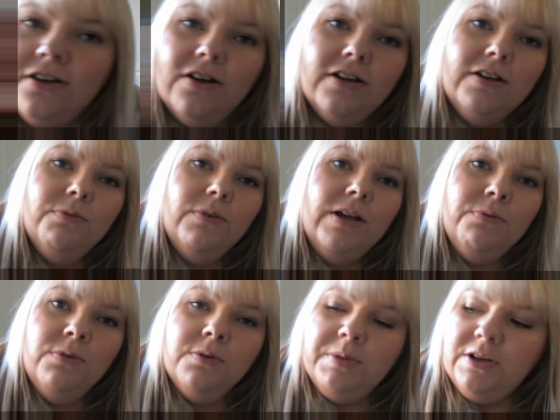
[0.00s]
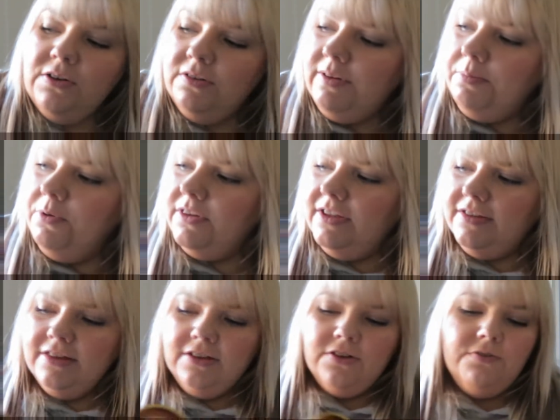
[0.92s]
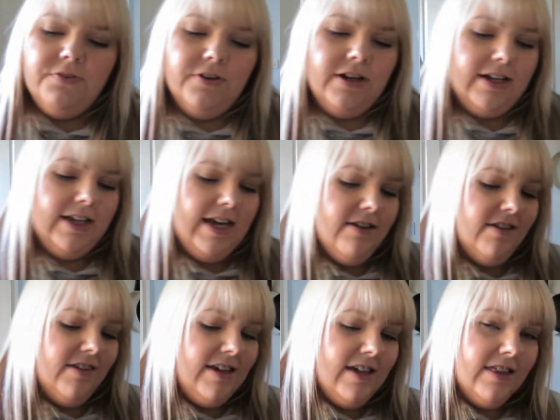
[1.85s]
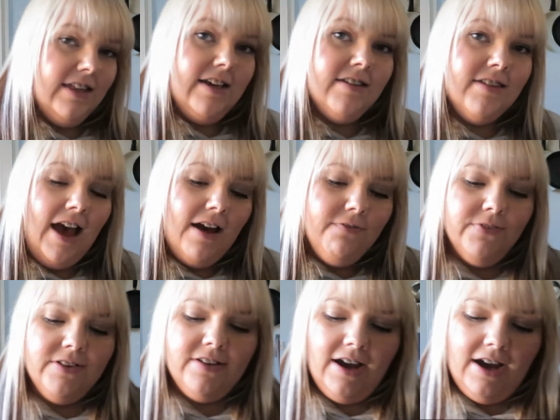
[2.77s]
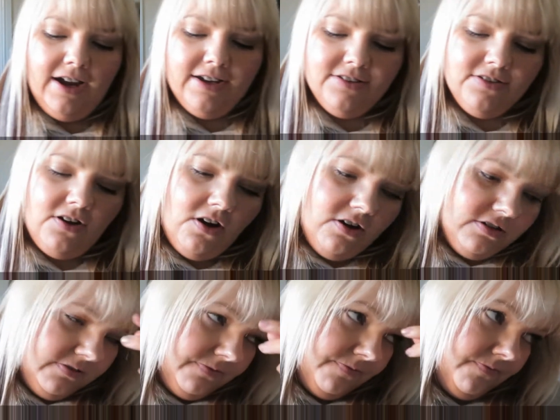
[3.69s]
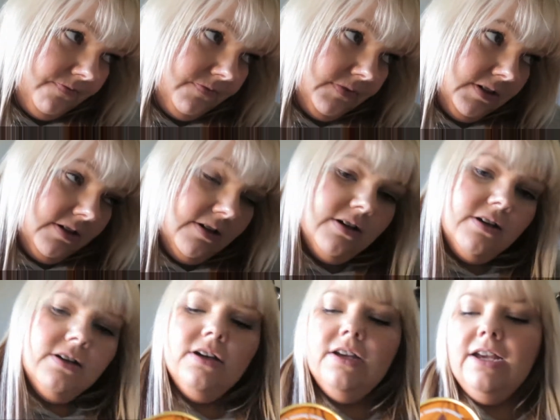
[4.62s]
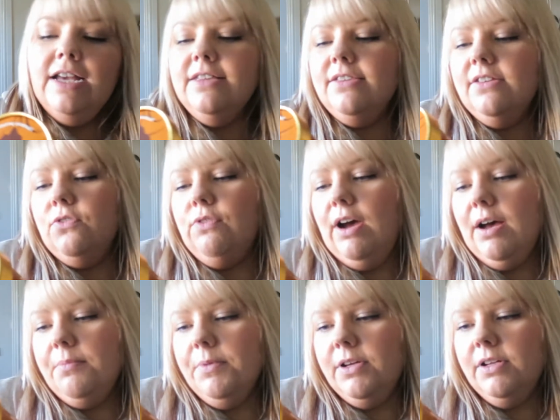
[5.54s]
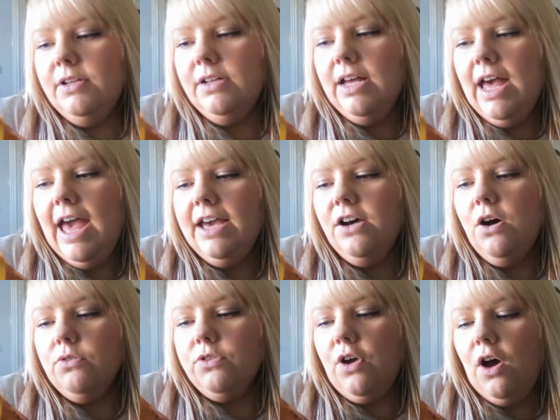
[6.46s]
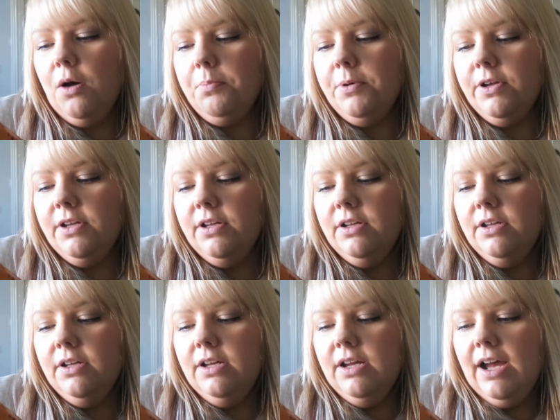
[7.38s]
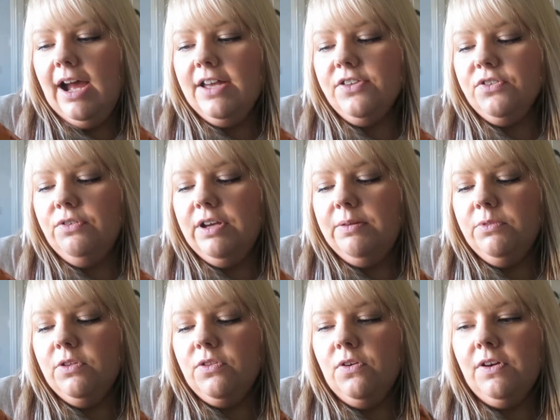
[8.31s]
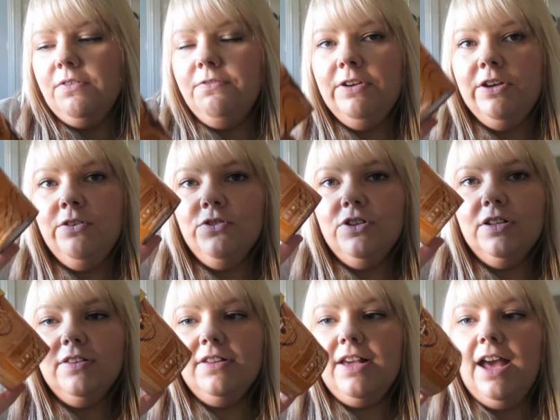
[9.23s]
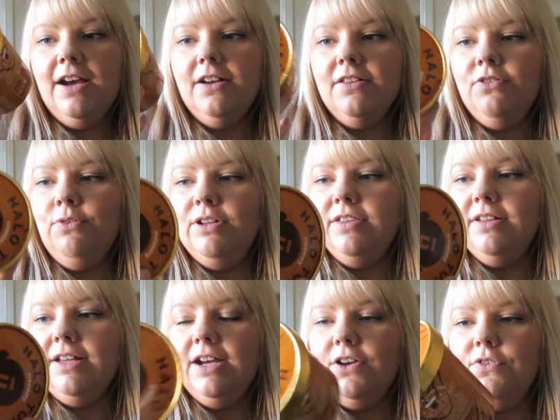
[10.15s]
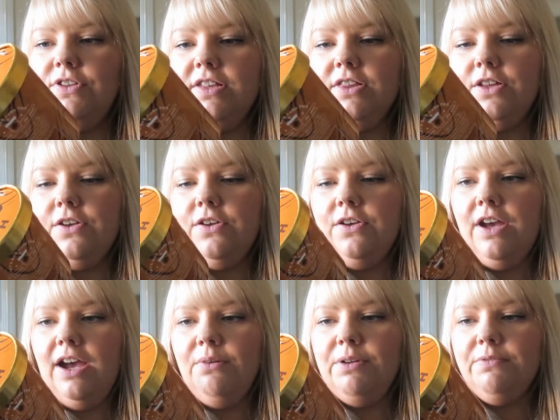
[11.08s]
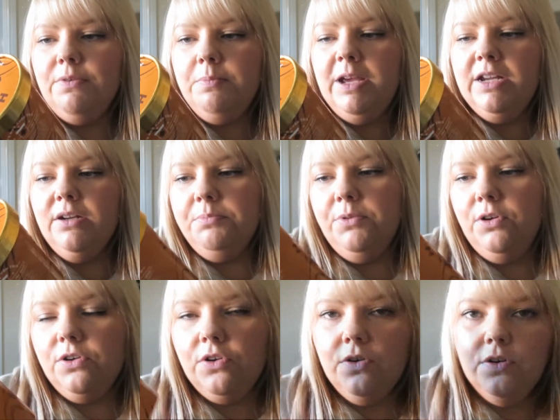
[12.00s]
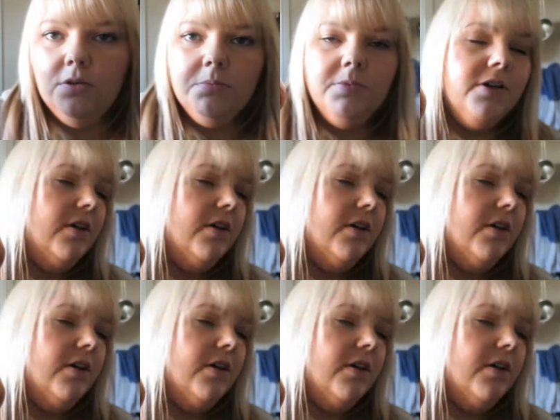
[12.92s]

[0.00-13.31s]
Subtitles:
God, it wouldn't be good if I put this in the oven. I keep seeing this advertised on Instagram. Halo Top ice cream. There's only 320 calories in there. I went for peanut butter cup.